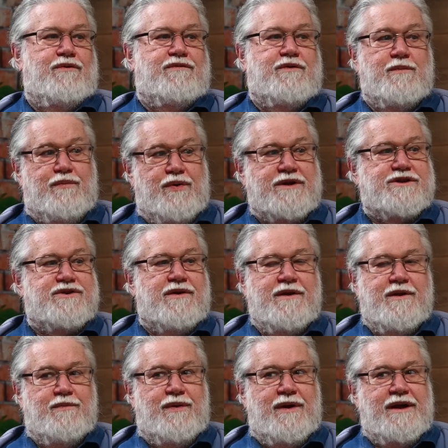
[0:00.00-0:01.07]
The Brits run
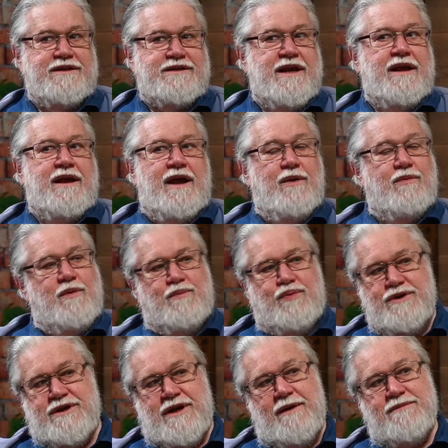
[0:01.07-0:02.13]
the place, and when
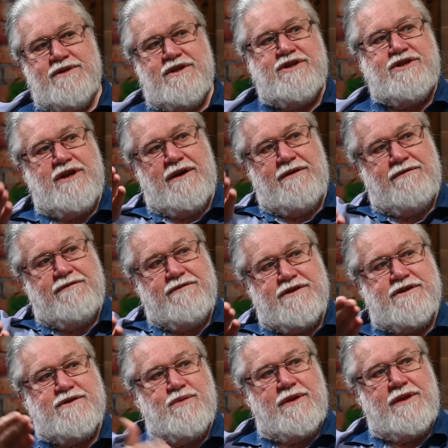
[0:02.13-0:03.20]
push comes to shove, this
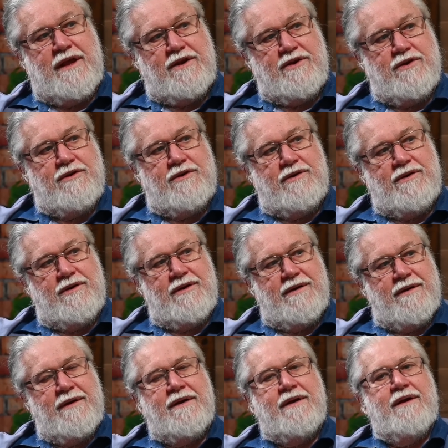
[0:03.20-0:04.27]
is what they do.
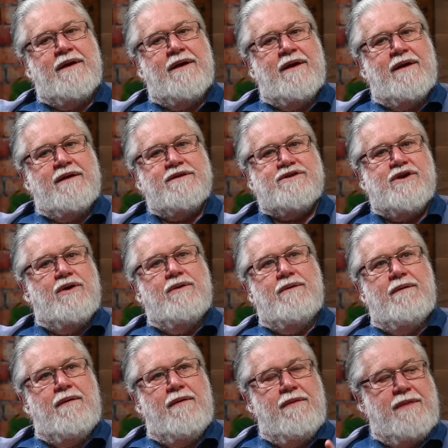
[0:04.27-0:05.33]

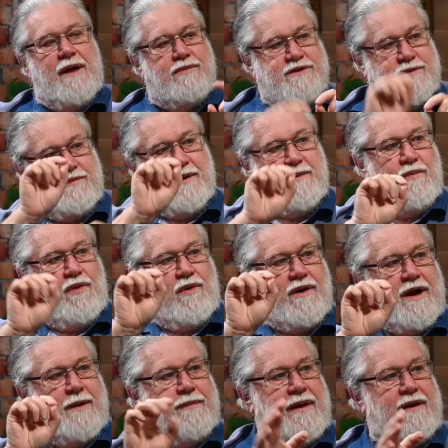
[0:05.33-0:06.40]
So that was a big markup.